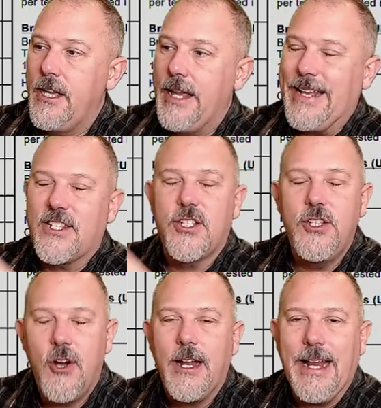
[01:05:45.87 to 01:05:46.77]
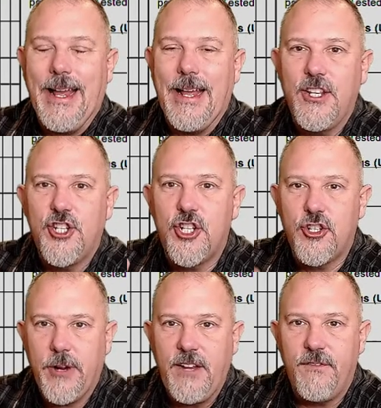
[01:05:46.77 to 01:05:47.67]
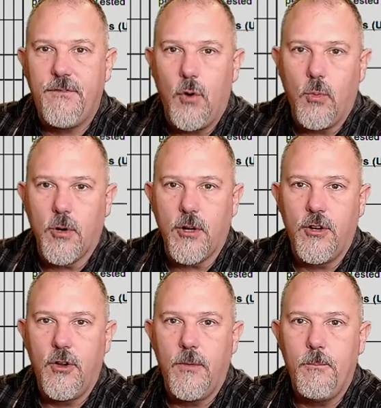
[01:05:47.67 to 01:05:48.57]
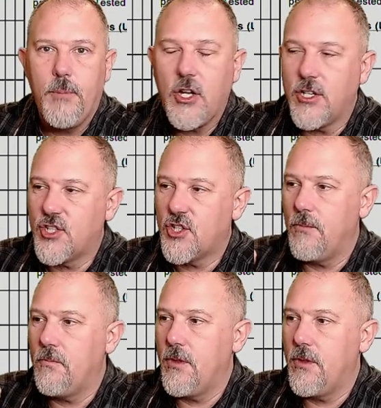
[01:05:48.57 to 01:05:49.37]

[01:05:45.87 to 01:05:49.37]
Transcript: it's not straightforward because